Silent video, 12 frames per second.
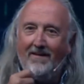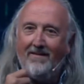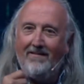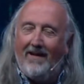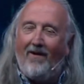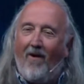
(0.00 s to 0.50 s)

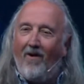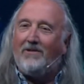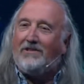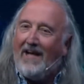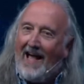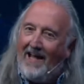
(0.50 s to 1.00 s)
There are
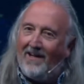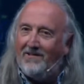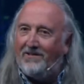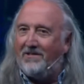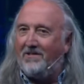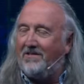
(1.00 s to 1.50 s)

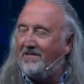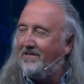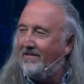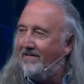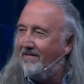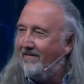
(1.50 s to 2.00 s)
challenges.
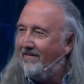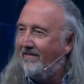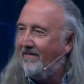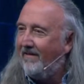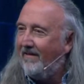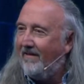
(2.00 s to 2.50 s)

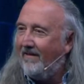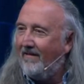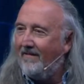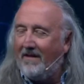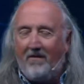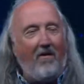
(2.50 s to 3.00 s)

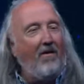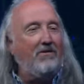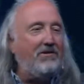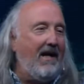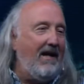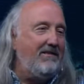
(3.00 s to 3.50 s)
There are
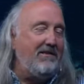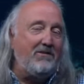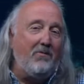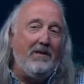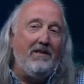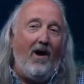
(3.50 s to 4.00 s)
challenges,
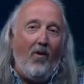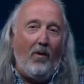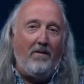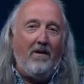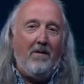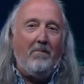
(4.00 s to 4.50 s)
and we know
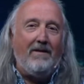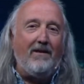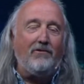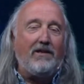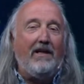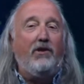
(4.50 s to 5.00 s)
it, but
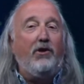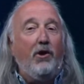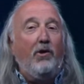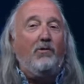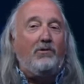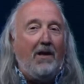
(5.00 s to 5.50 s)
there's a
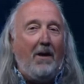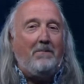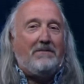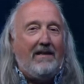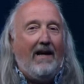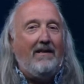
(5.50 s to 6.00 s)
huge
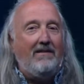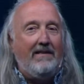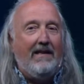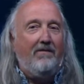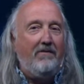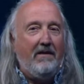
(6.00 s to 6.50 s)
upside to
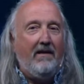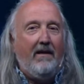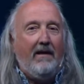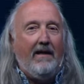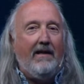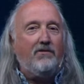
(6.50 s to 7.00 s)
giving,
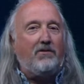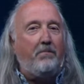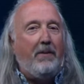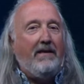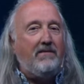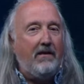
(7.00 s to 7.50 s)
and here's a
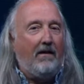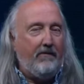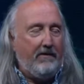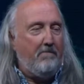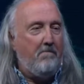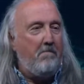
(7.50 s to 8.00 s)
piece of
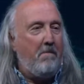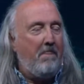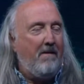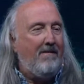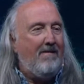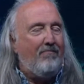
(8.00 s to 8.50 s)
it.
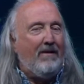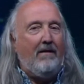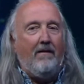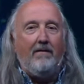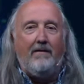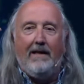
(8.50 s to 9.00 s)

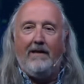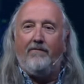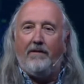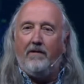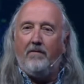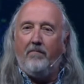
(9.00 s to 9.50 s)

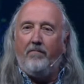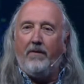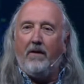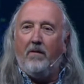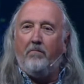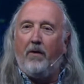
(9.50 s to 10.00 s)
Giving
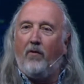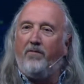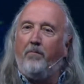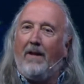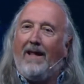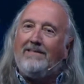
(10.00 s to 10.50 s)
both
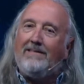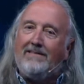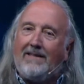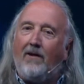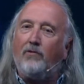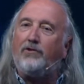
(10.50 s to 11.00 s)

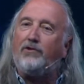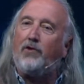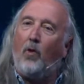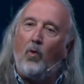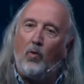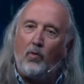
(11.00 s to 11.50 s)
blesses our
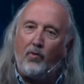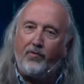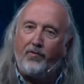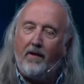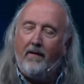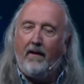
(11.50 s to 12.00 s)

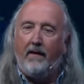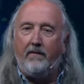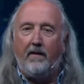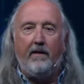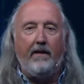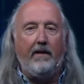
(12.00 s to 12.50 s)
souls and
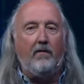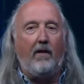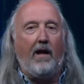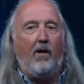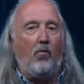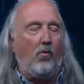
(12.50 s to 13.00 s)
can heal
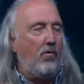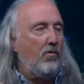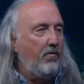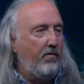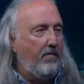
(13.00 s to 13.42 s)
our world.